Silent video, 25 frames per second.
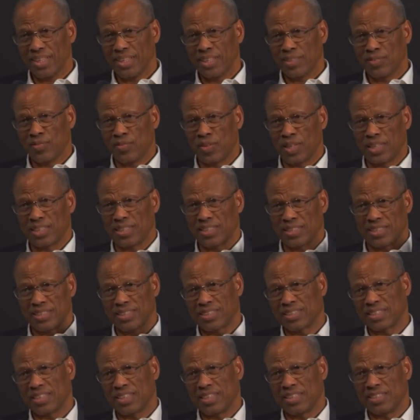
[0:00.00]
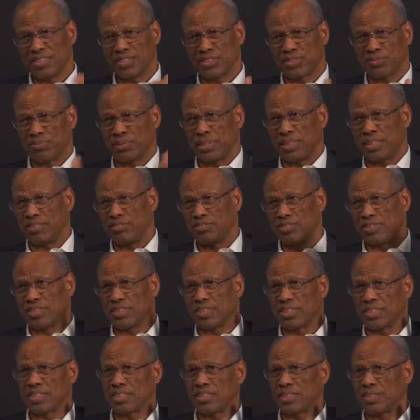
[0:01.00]
fun in the sun, three hundred
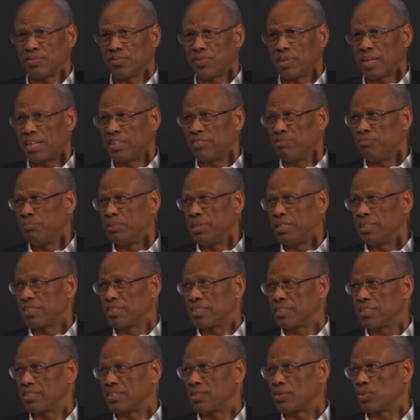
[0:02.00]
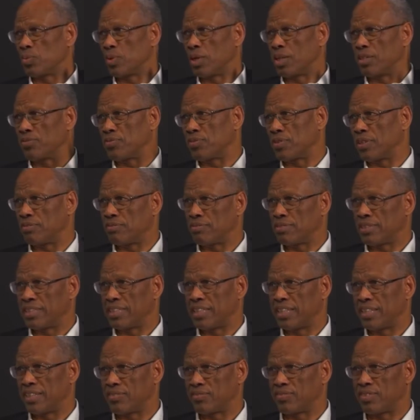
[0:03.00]
sixty-five beaches, one for every
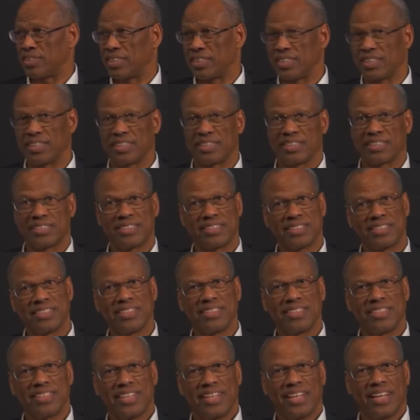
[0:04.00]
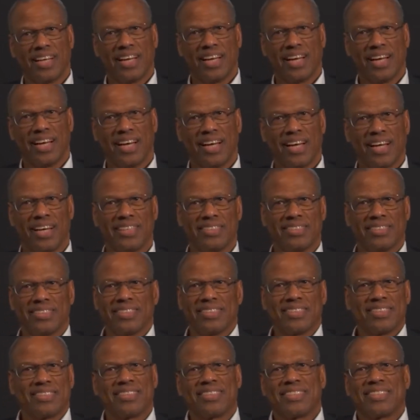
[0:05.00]
day of the year. And
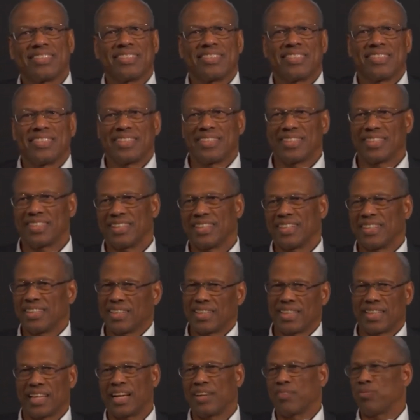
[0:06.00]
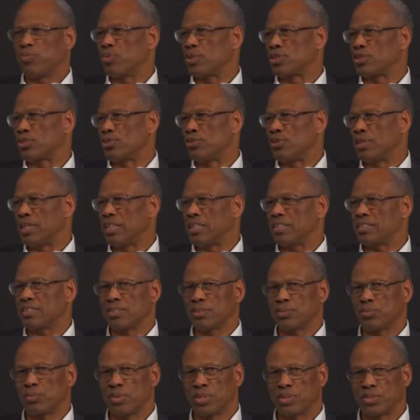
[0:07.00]
life was great.
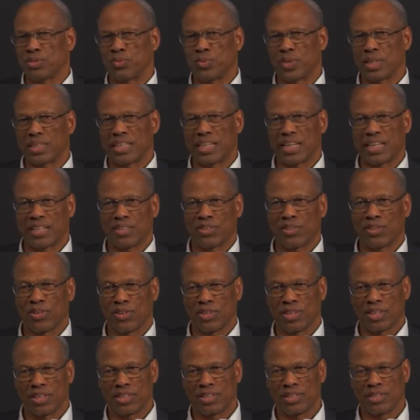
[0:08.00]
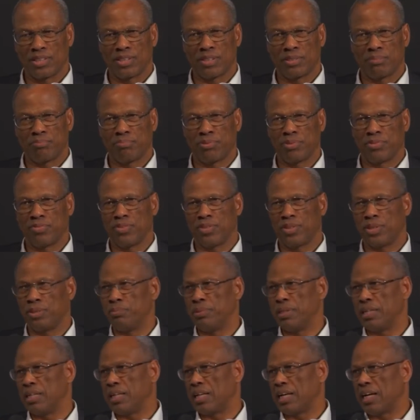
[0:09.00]
It was what I call the
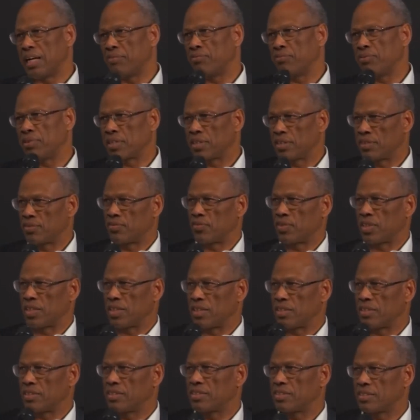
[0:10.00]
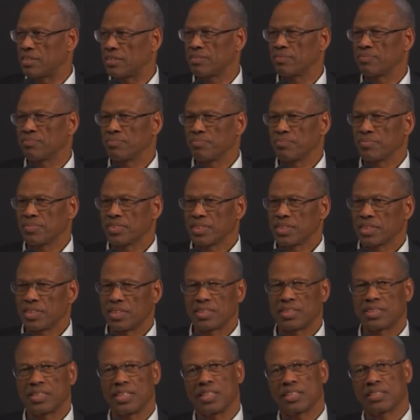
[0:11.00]
proverbial African village.
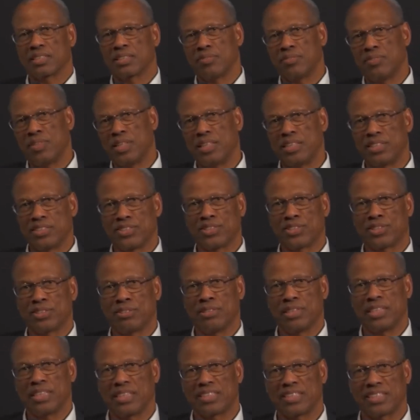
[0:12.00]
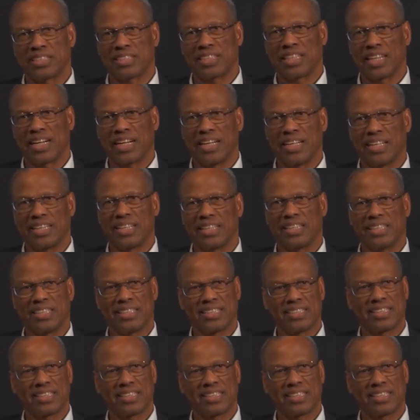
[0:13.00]
It takes a village to raise a child, and